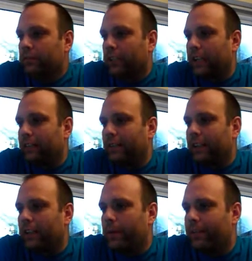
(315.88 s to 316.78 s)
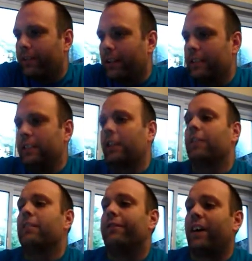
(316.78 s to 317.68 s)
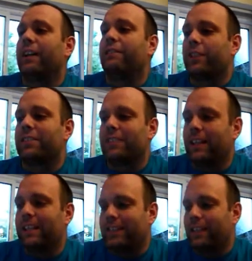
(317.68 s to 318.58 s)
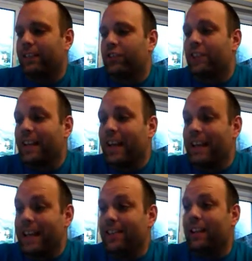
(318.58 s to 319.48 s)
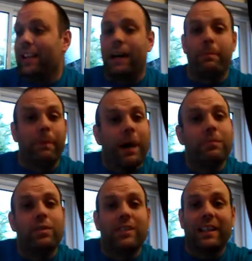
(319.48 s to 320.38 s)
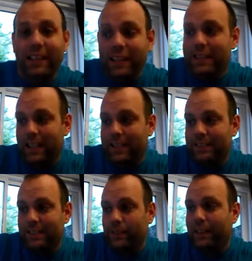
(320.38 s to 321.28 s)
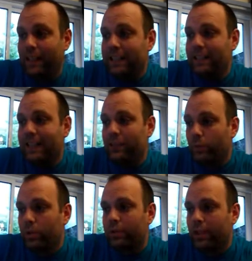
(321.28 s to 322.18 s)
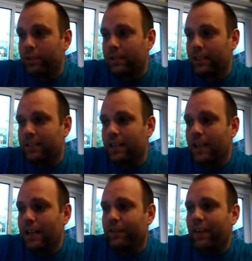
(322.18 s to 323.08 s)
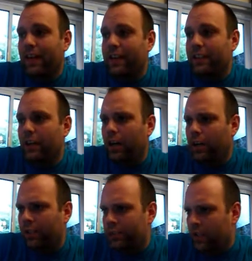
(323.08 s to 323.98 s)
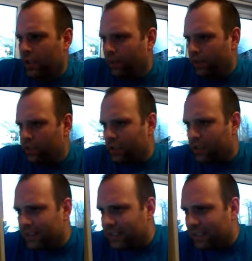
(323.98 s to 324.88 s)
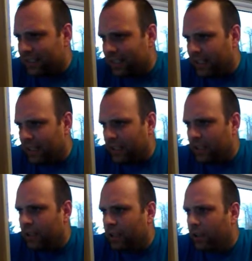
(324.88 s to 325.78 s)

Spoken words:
Okay, right, going on from that, you can find velocity and acceleration again in the lab, perhaps using a light gate. Now a light gate would notice if it had a card, which it says here,